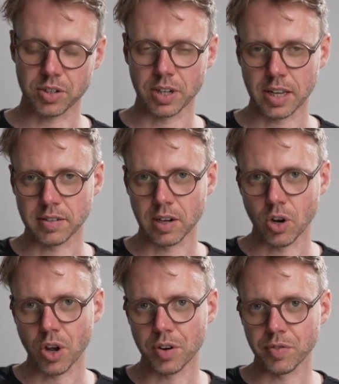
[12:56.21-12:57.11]
So there's a
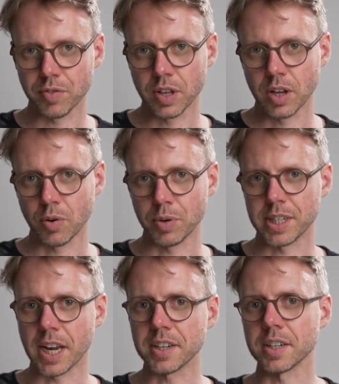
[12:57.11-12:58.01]
lot of
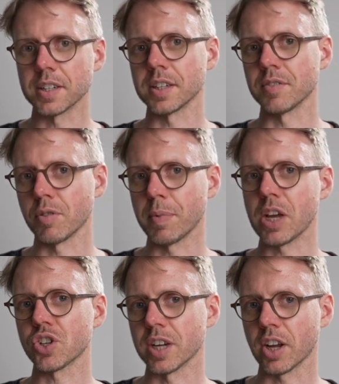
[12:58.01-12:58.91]
redundant information